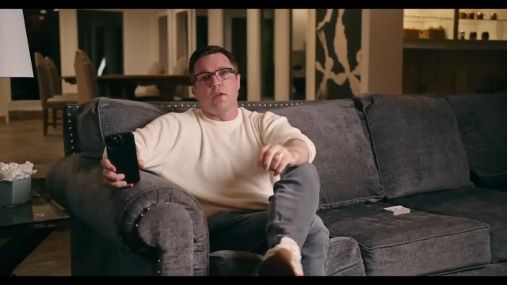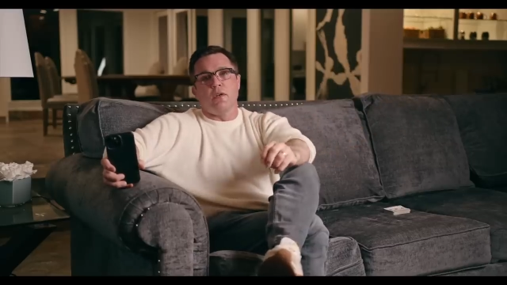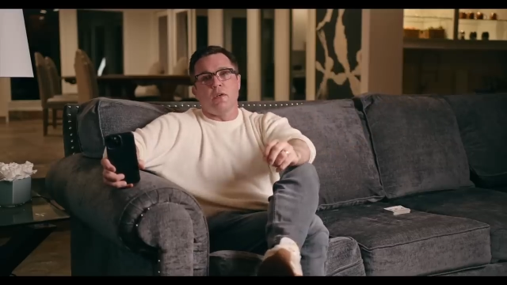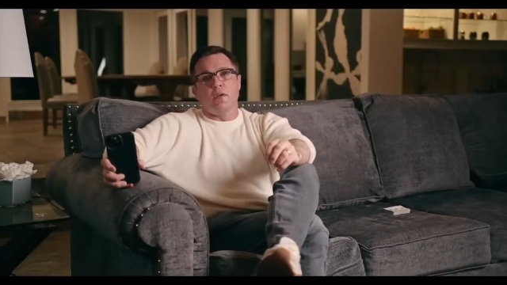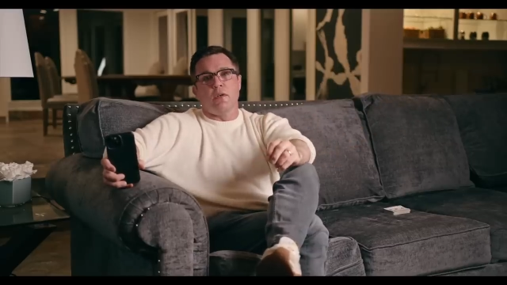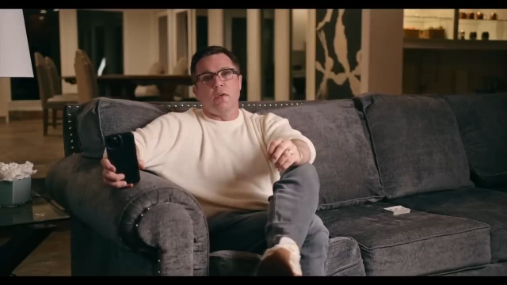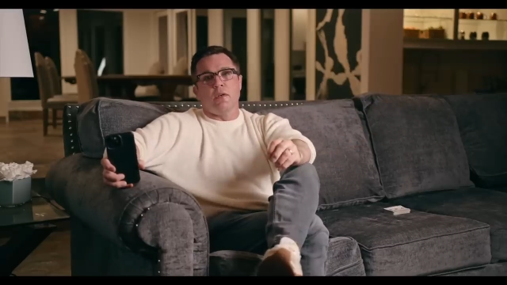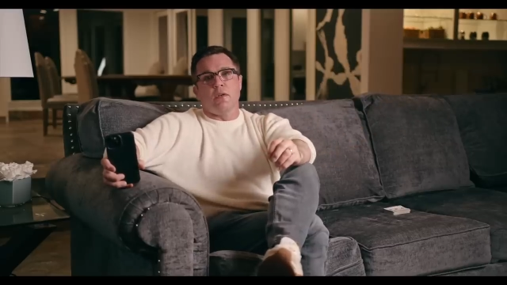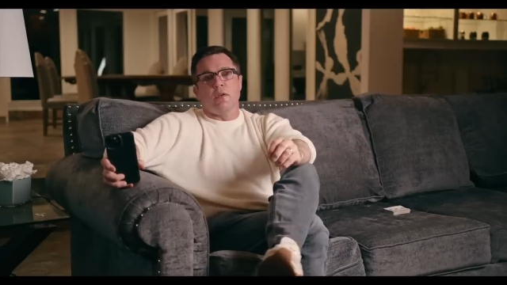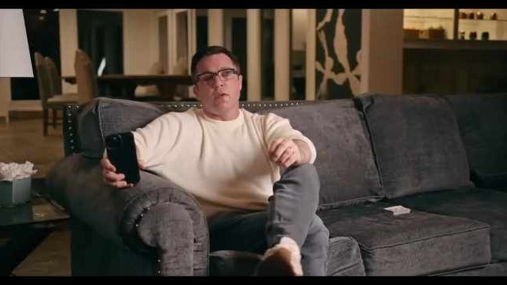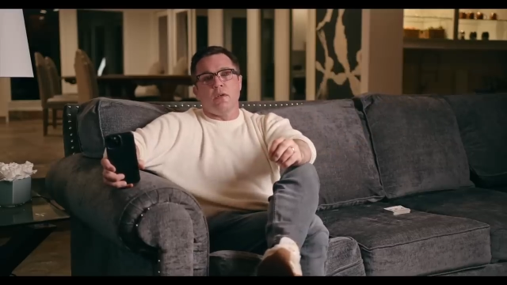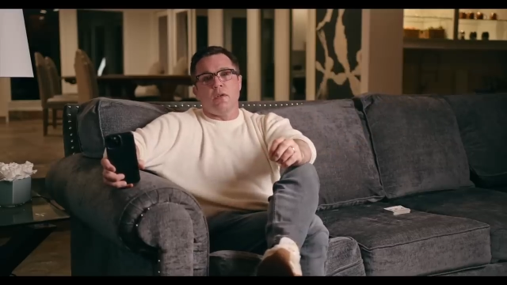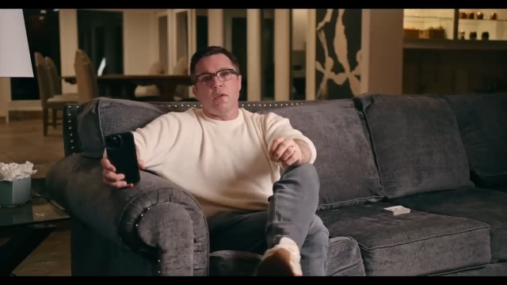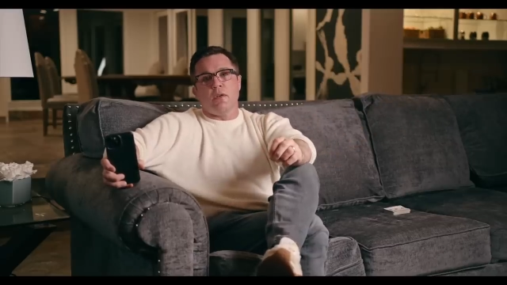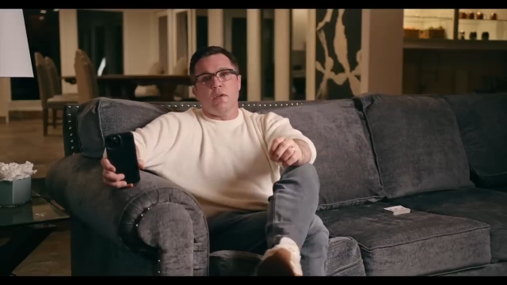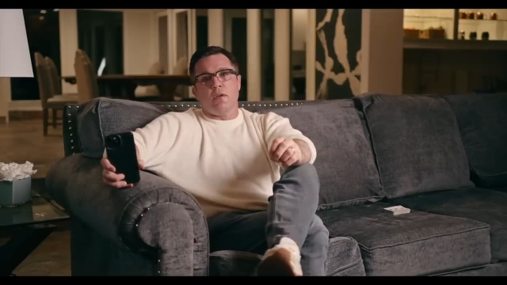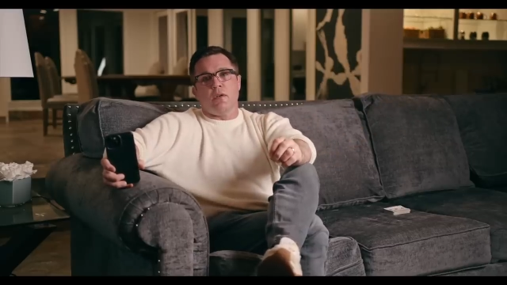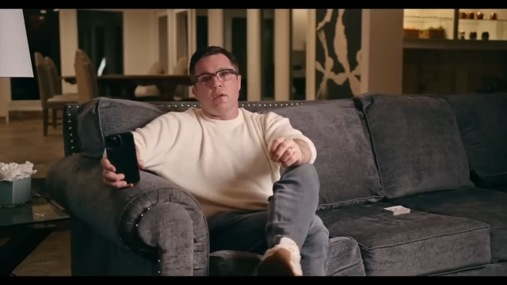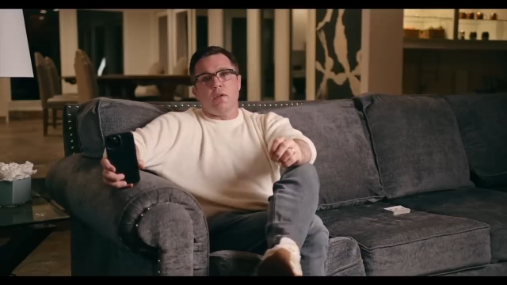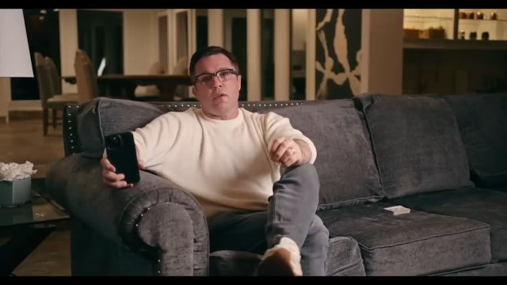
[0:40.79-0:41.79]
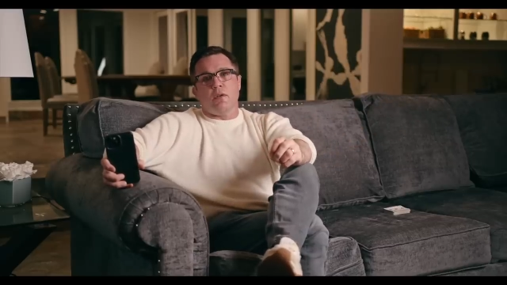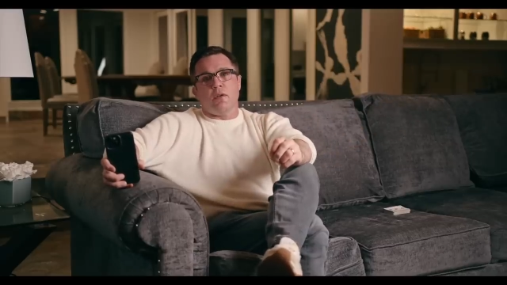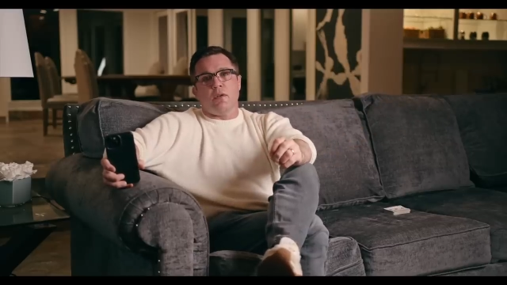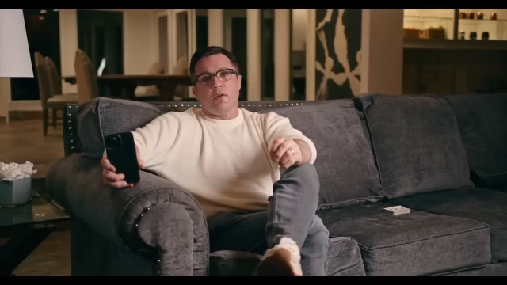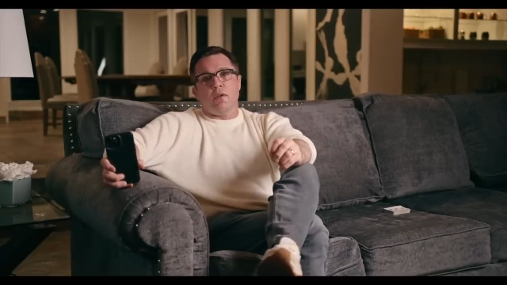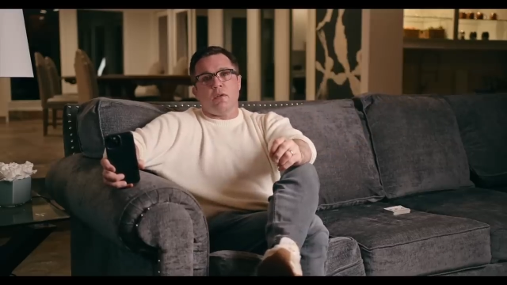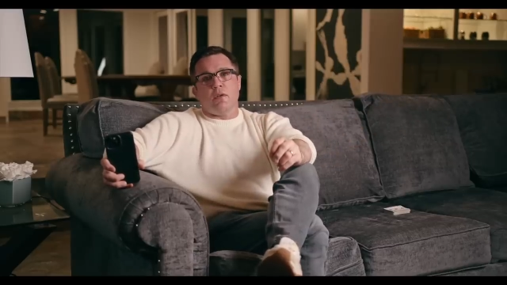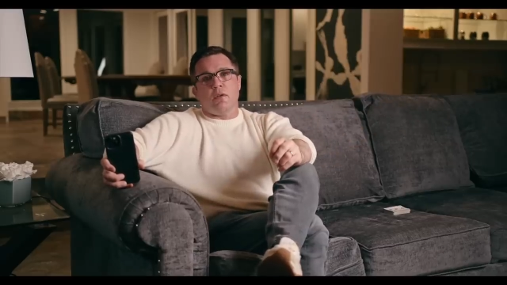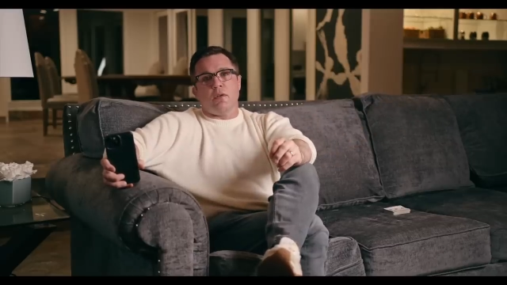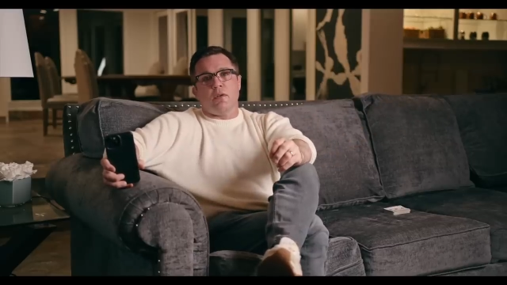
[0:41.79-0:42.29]

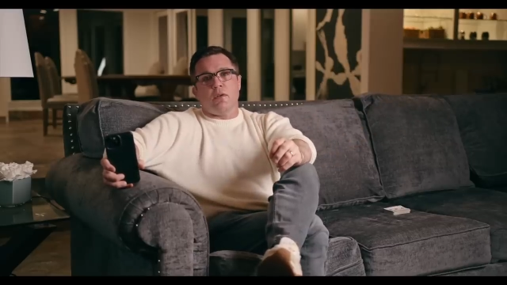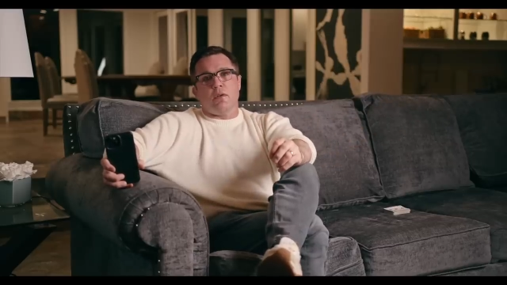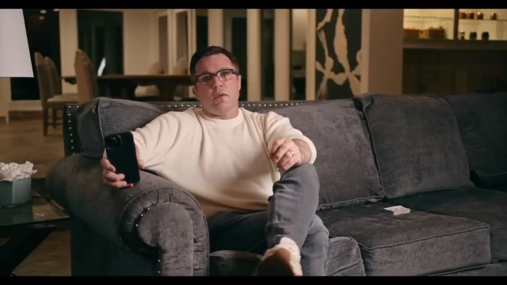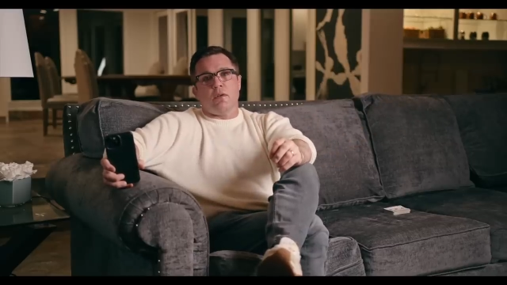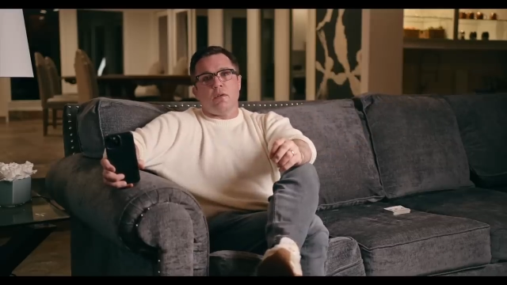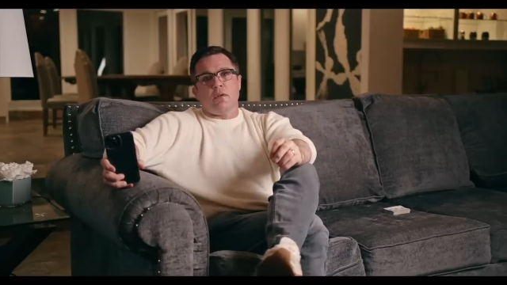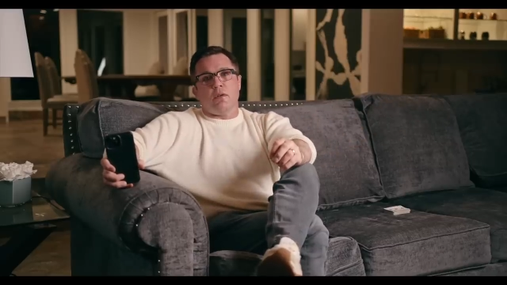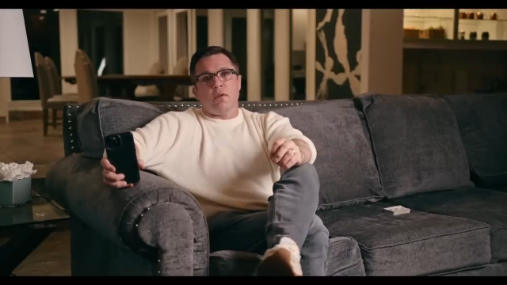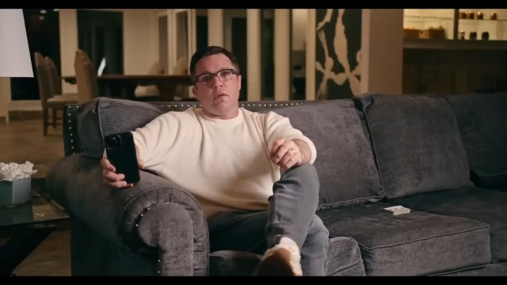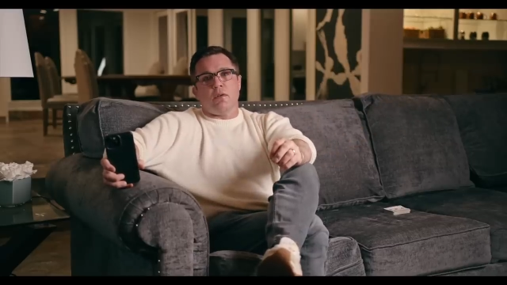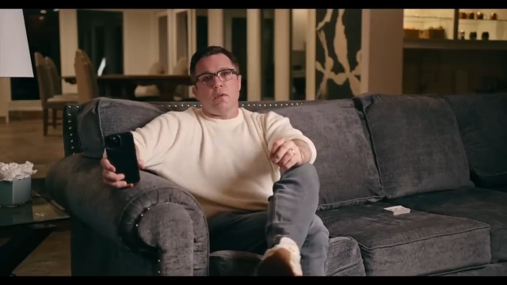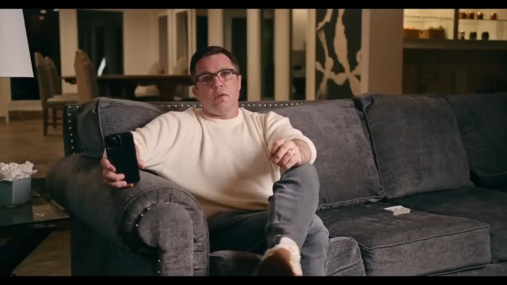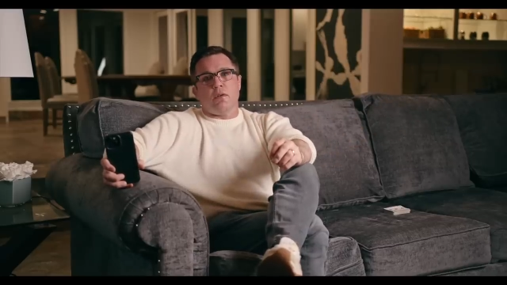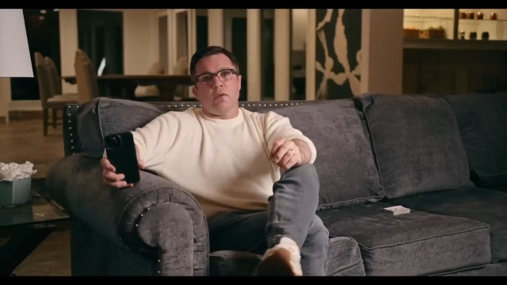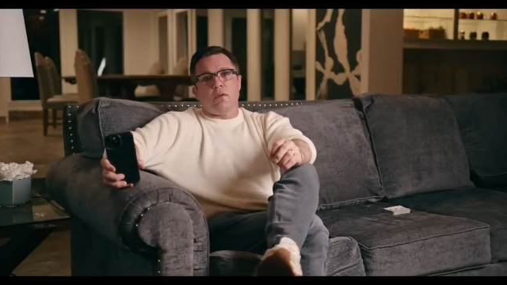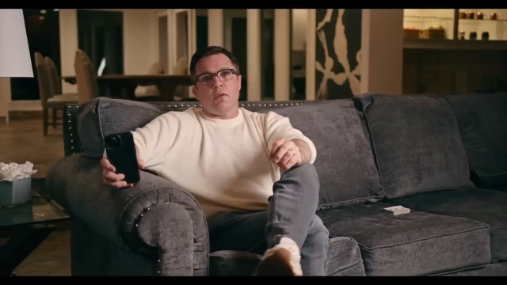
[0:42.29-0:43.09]
Nothing is said.